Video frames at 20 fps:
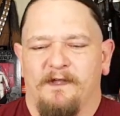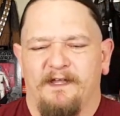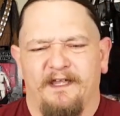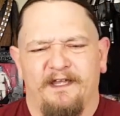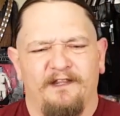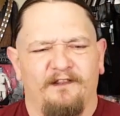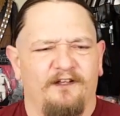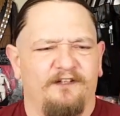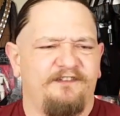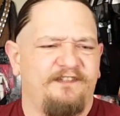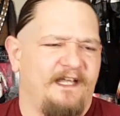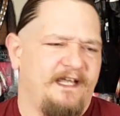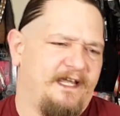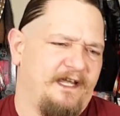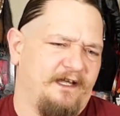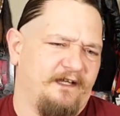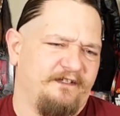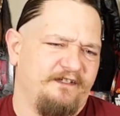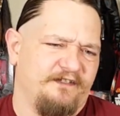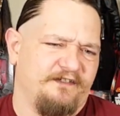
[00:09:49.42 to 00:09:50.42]
it looks
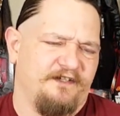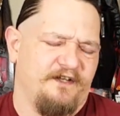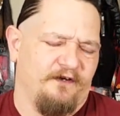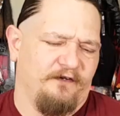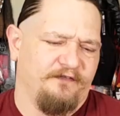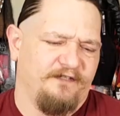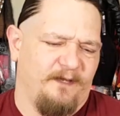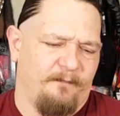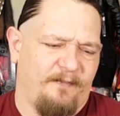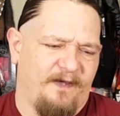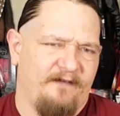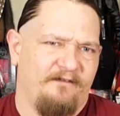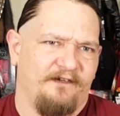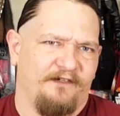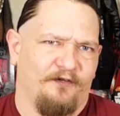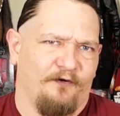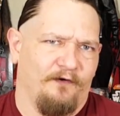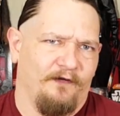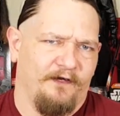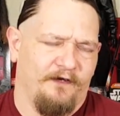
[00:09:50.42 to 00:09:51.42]
like it just goes up. I
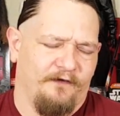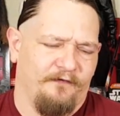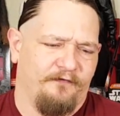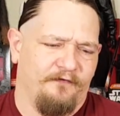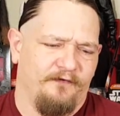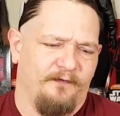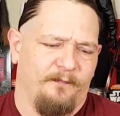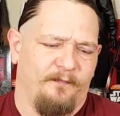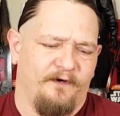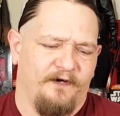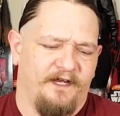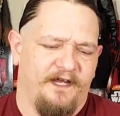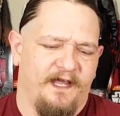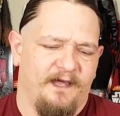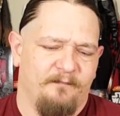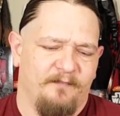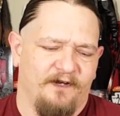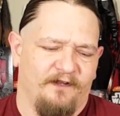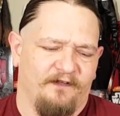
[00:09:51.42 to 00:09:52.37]
haven't totally gone through the book yet,